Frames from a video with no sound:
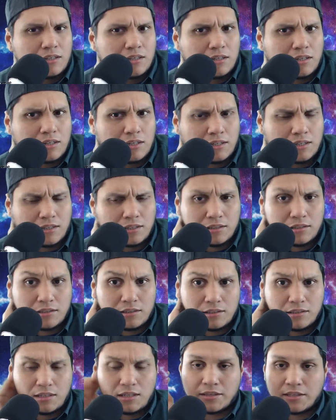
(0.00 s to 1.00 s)
I
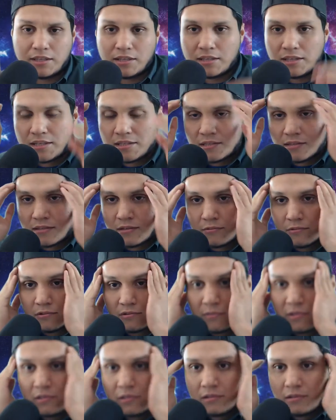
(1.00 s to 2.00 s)
think that's the
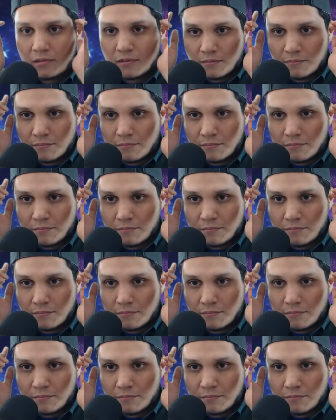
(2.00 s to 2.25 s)
rumor,